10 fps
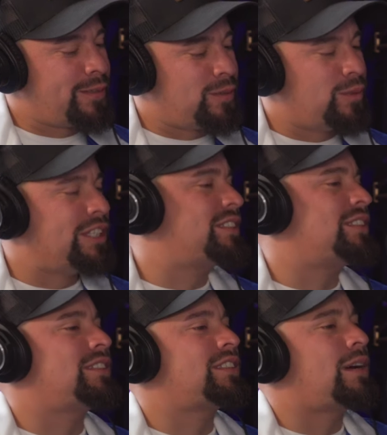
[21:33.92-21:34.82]

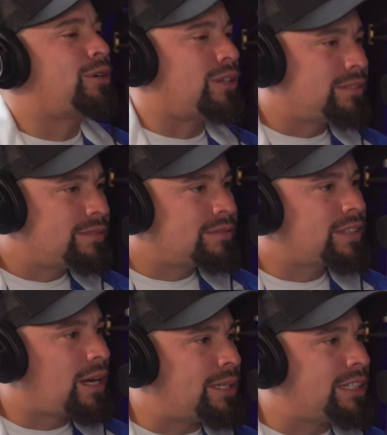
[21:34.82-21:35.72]
with summer
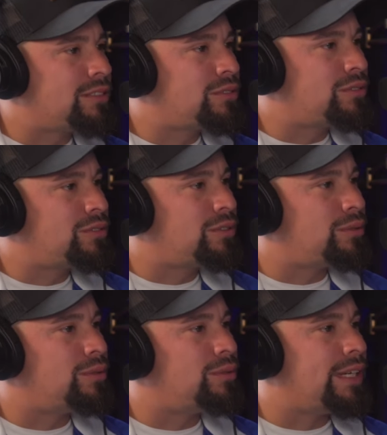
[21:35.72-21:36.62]
coming
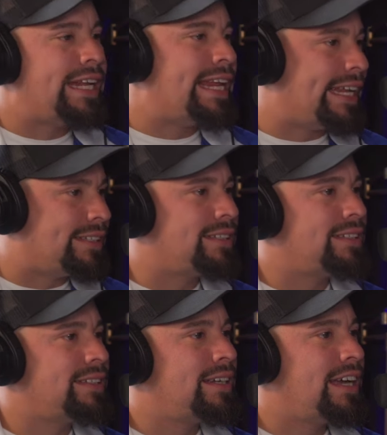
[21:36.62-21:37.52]
to an end
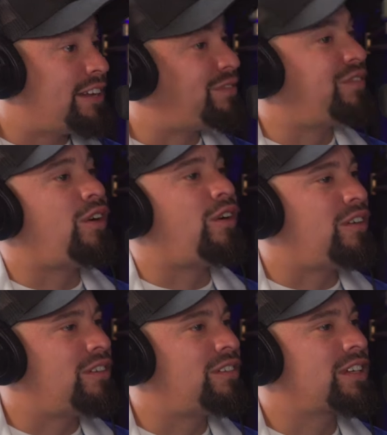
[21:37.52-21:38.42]
and
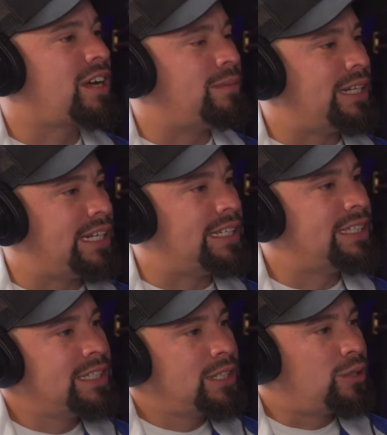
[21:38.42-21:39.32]
fall coming in,
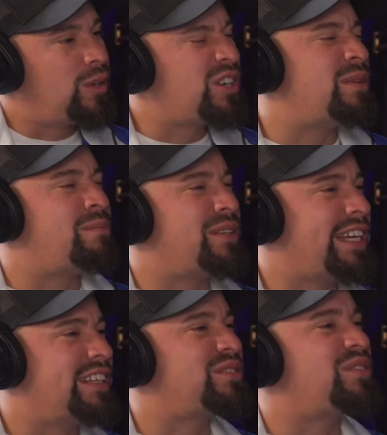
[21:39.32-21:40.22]
what are the
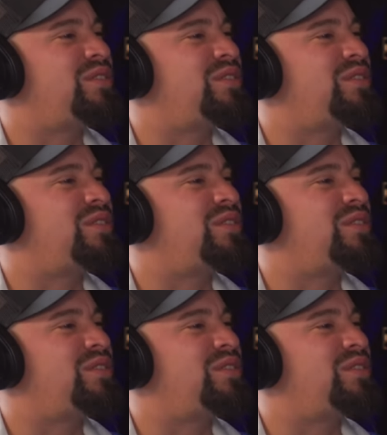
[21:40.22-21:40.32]
plans for